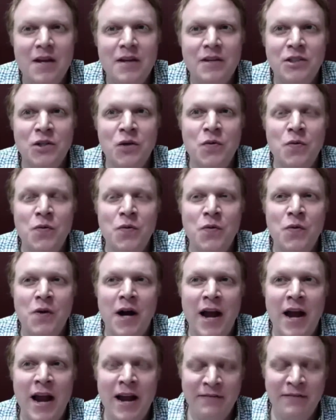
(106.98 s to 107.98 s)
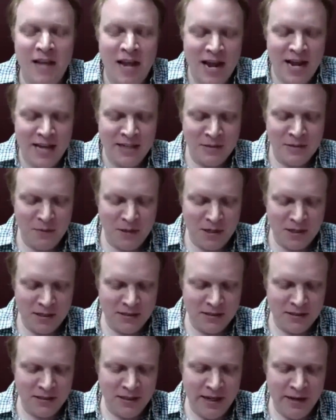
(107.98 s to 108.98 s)
So I have to ask,
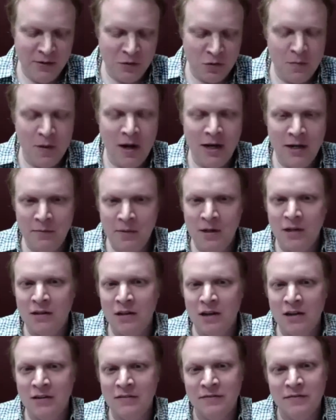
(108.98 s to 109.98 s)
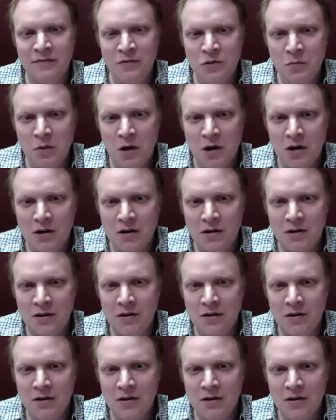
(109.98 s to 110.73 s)
because it reminded me a lot of FUBAR